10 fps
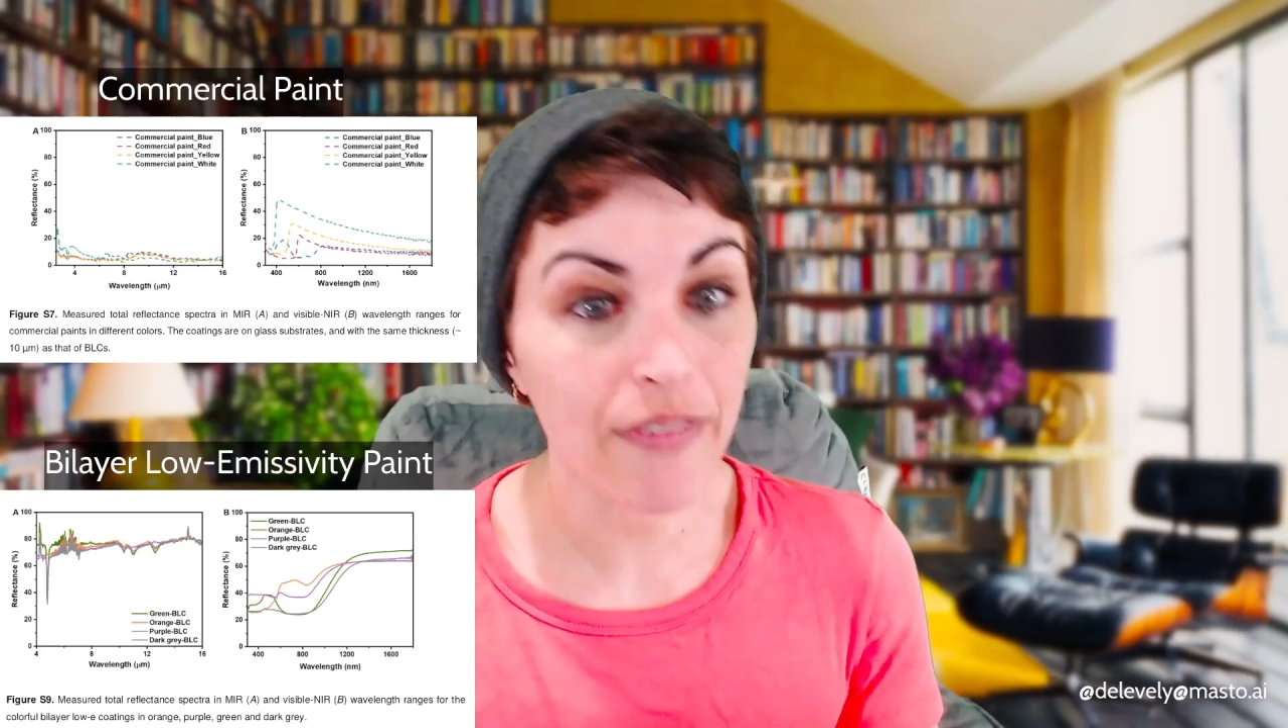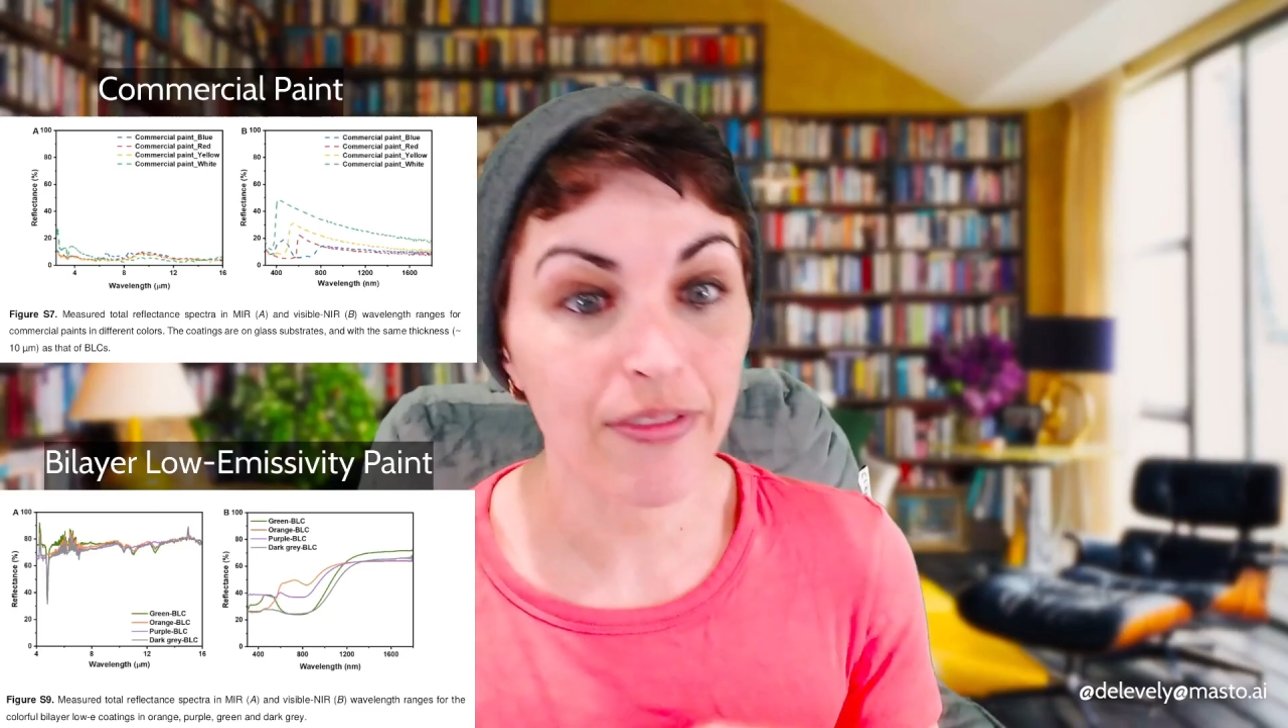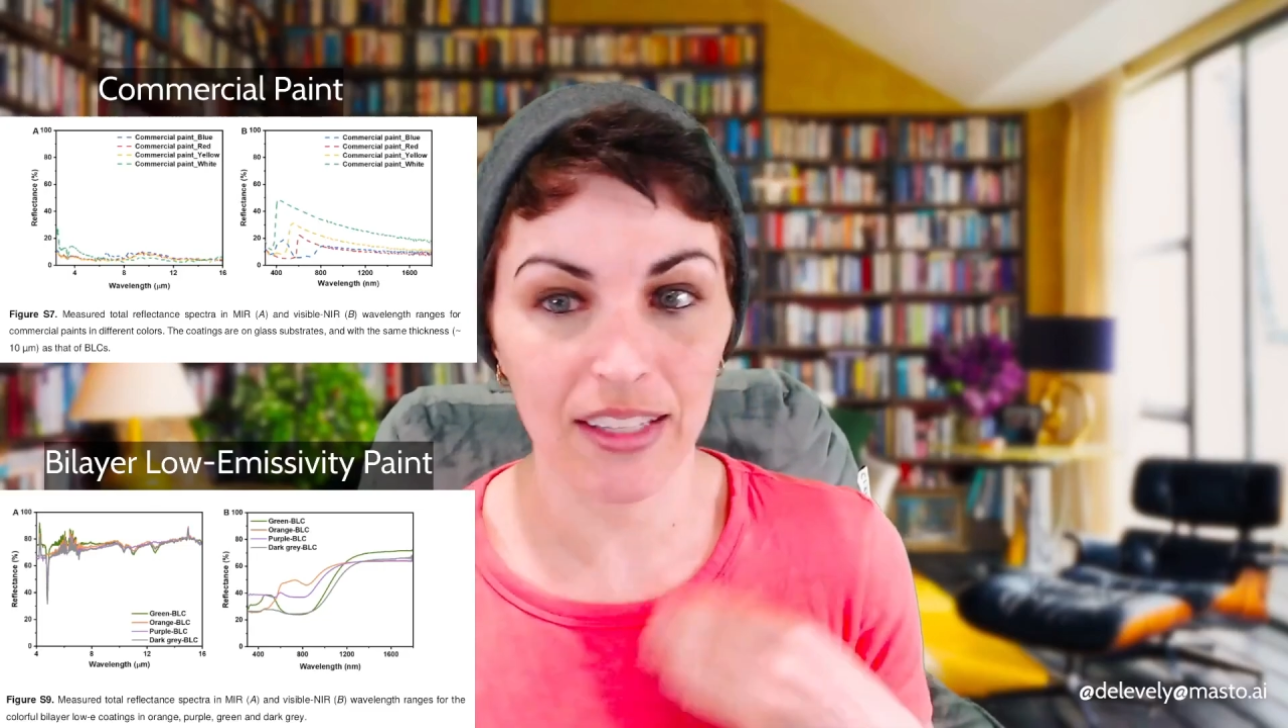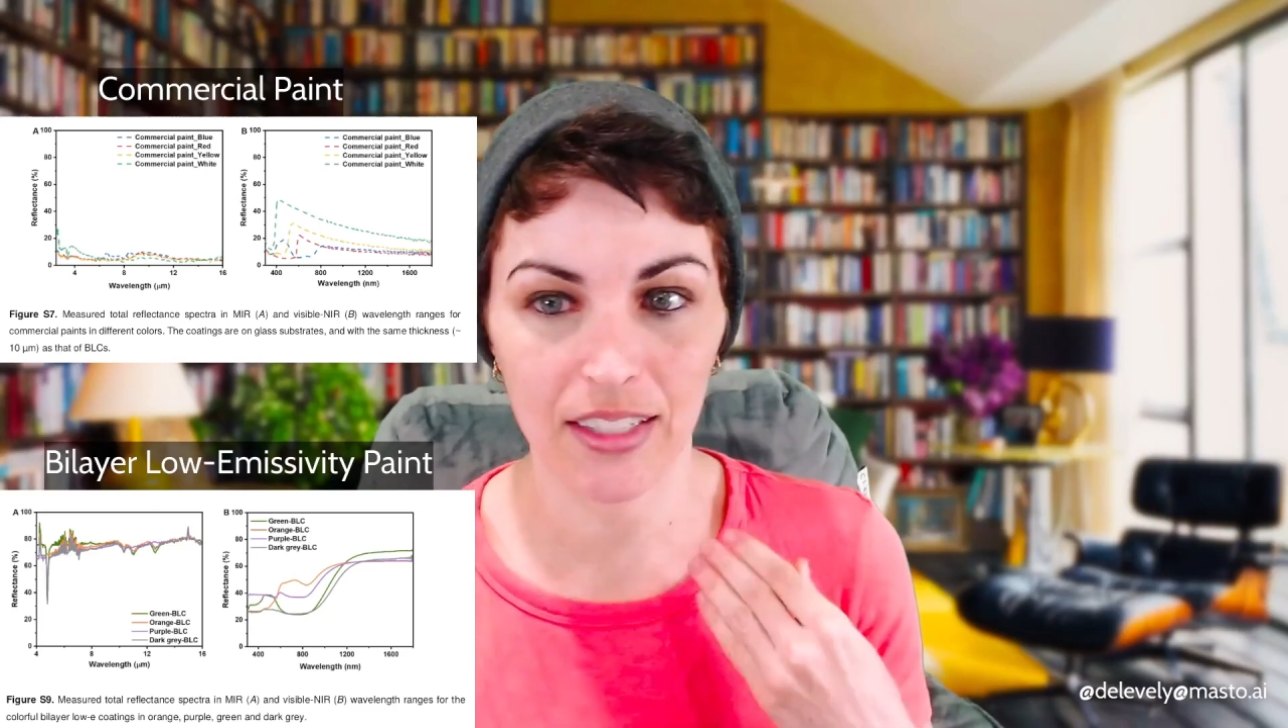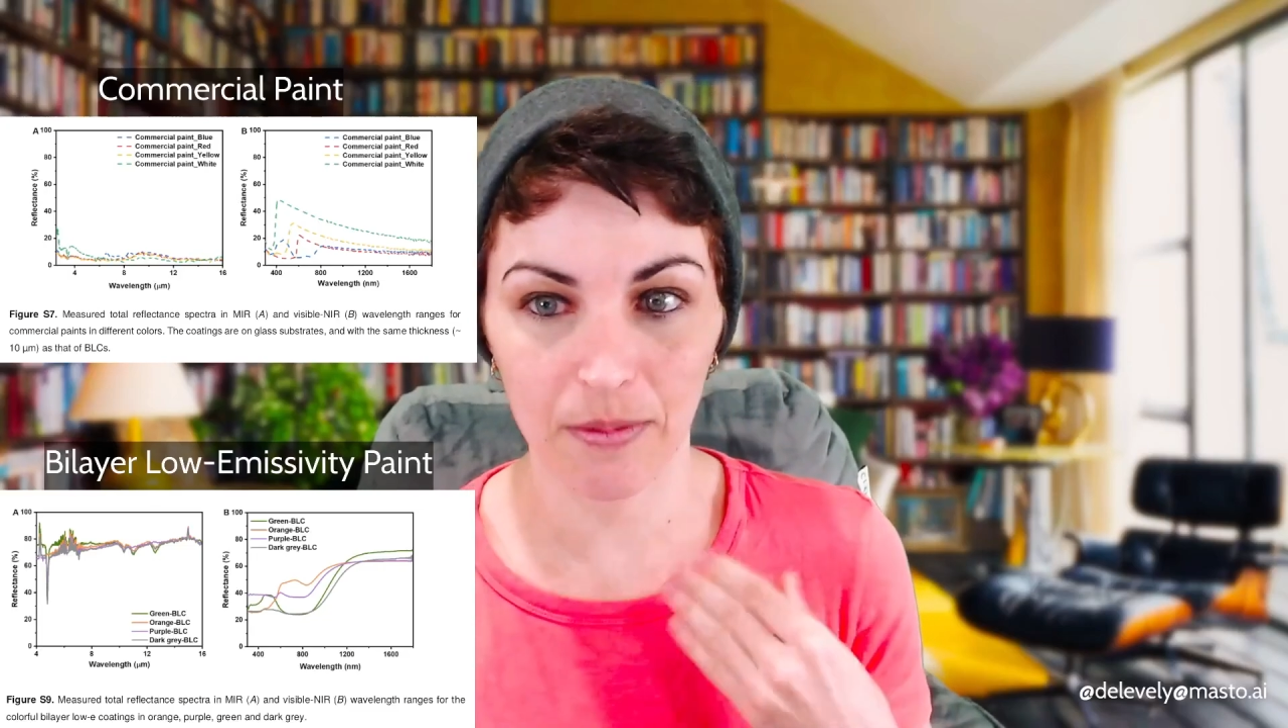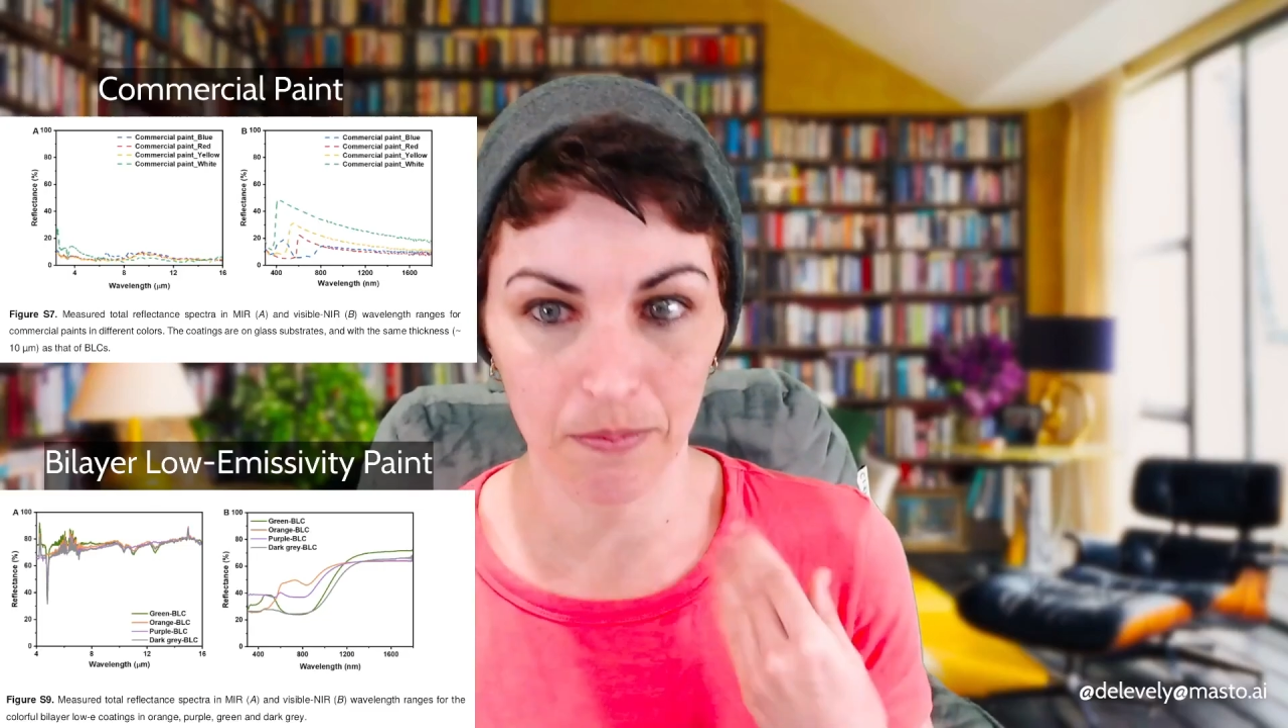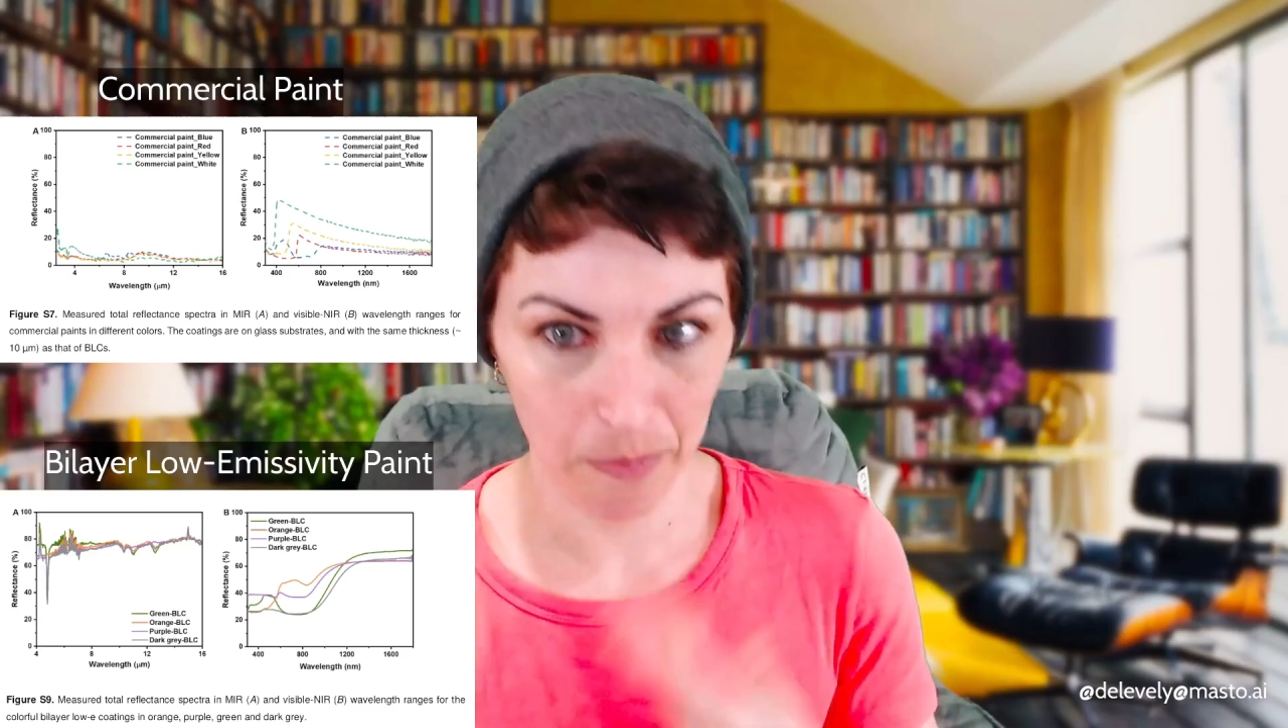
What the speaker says: that's